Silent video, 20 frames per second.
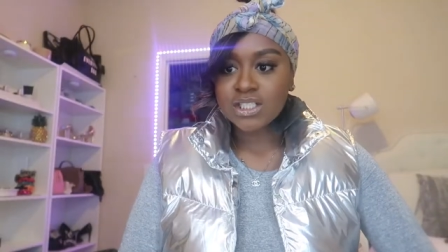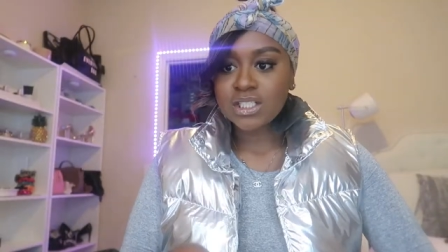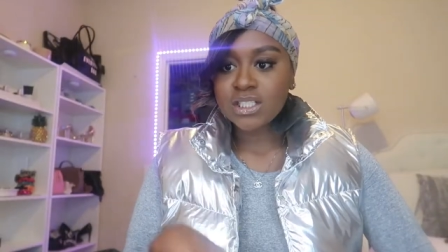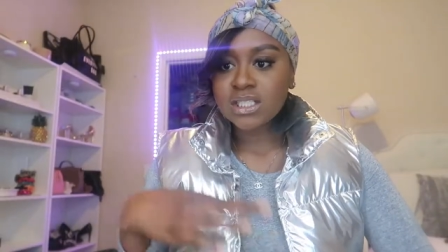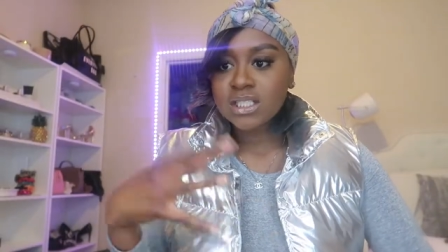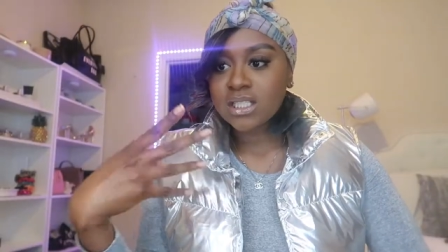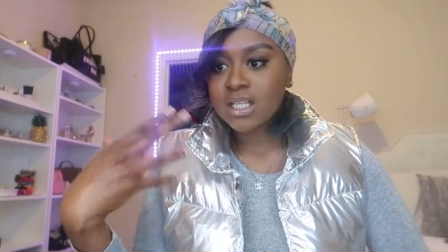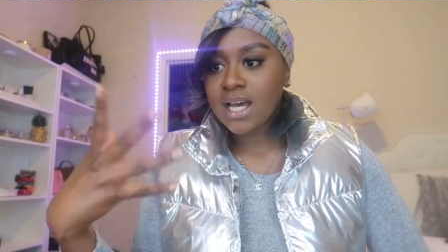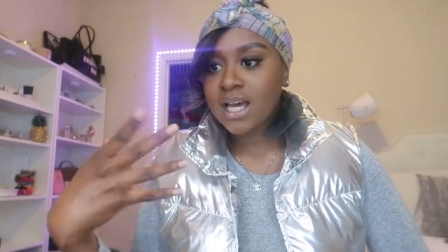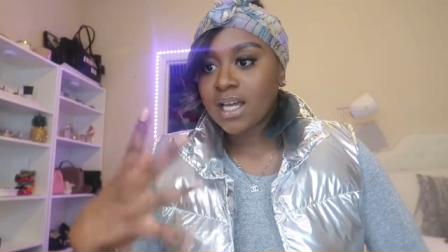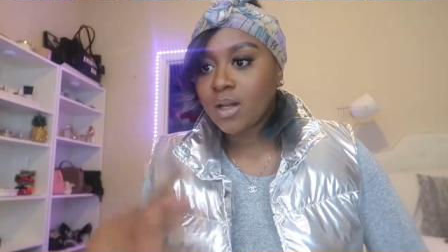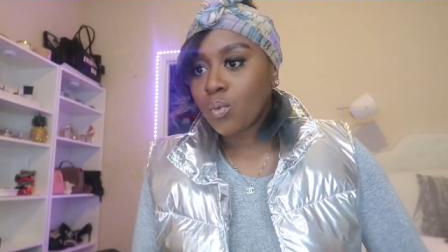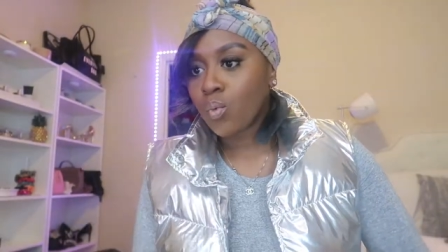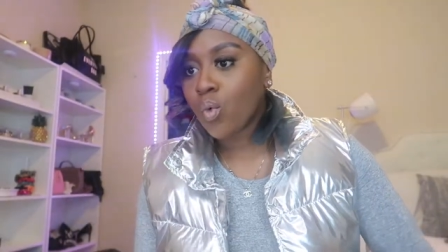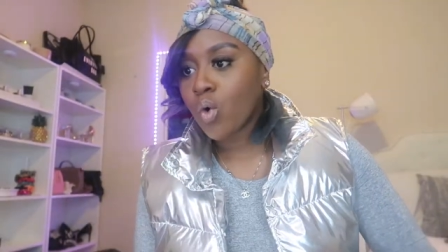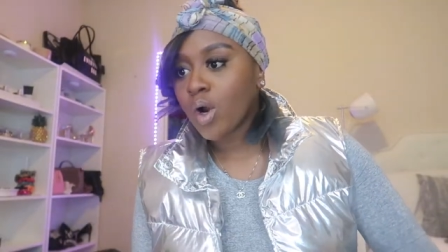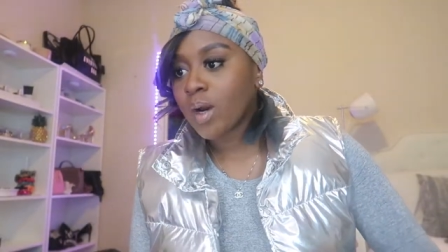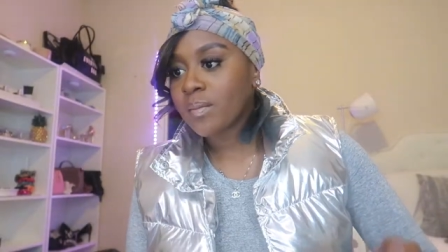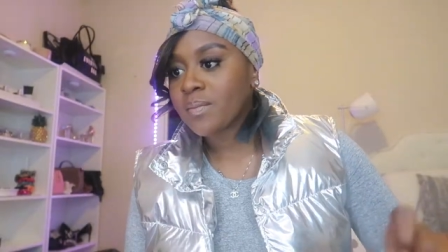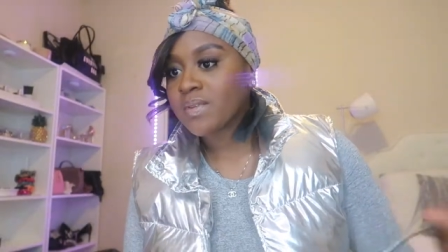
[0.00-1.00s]
just like
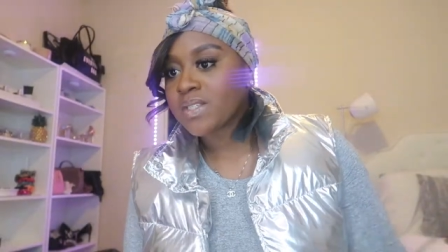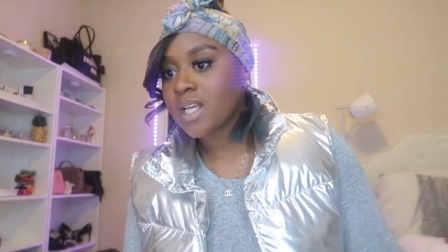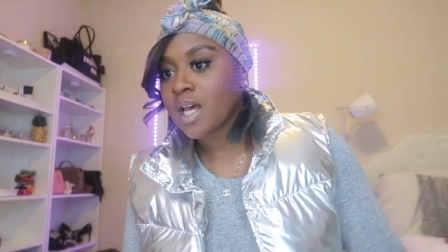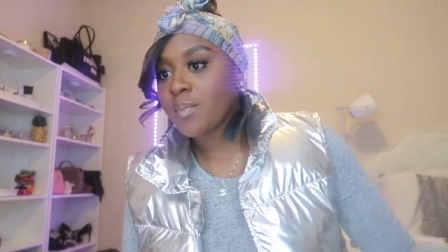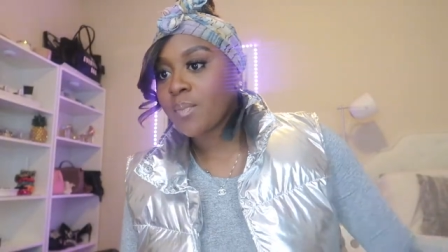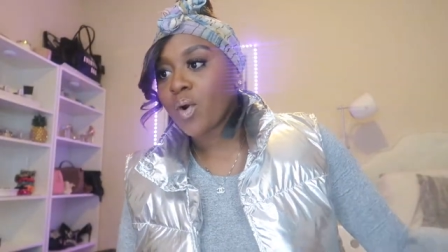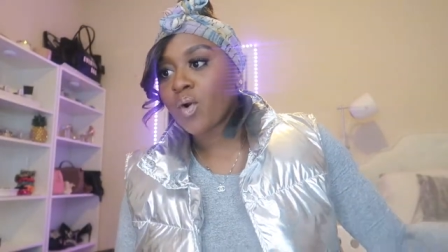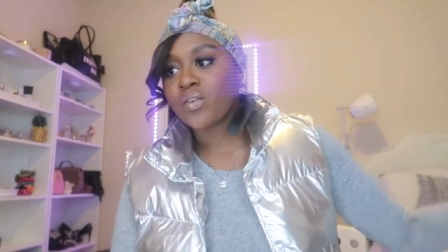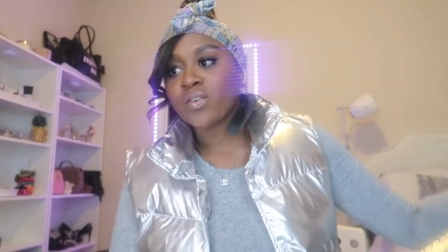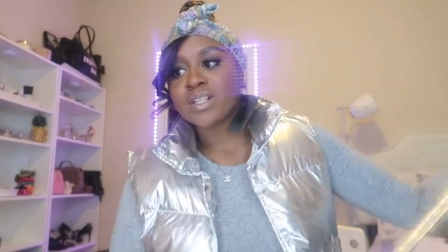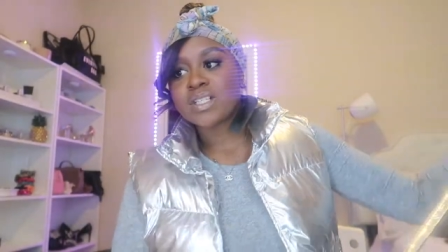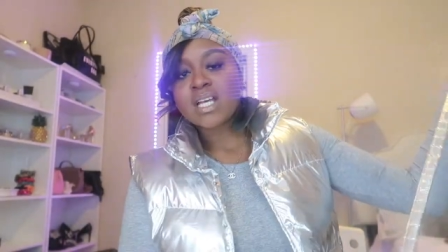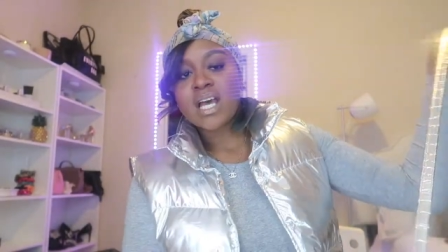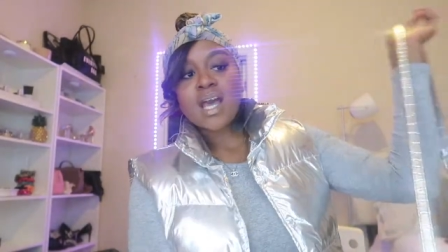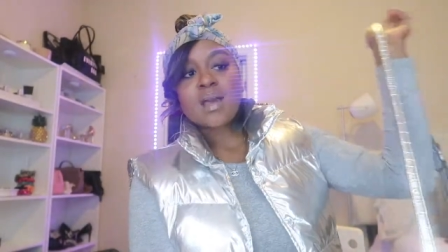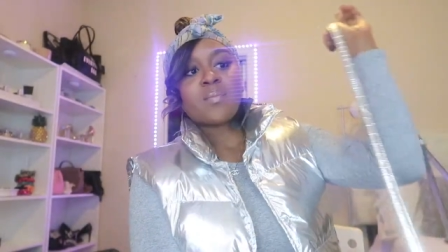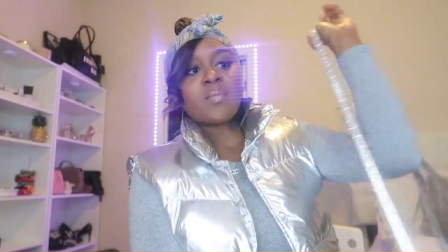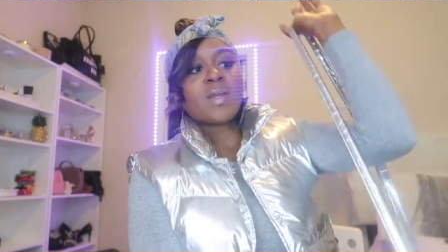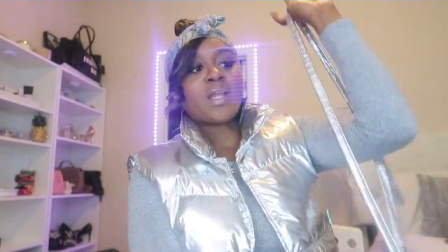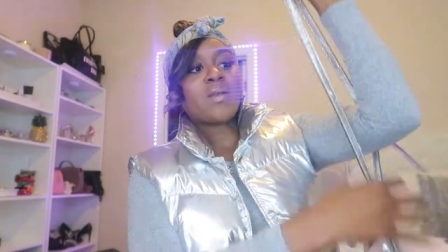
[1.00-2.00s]
warms up over
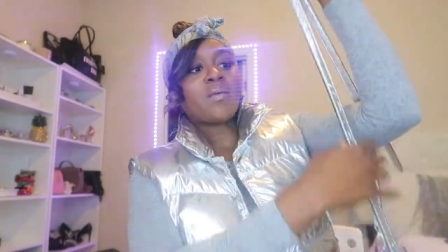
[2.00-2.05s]
time. But